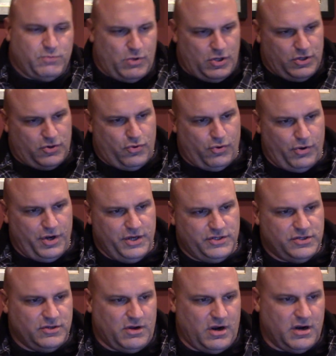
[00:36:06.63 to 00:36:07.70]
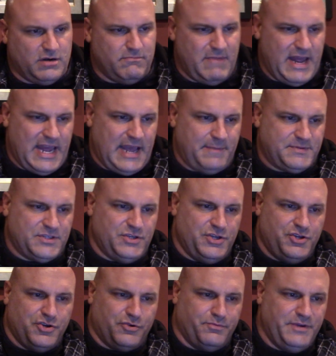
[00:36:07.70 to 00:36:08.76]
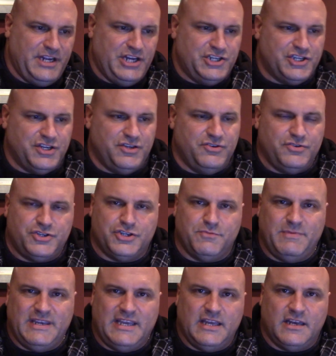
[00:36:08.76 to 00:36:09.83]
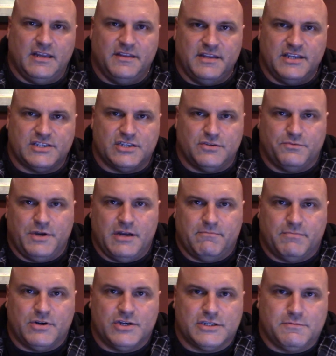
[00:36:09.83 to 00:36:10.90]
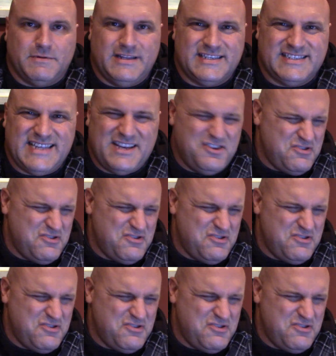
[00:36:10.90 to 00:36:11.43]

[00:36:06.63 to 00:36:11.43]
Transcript: Well, according to our maps and in your region, you should be getting this and reimbursement, this and that.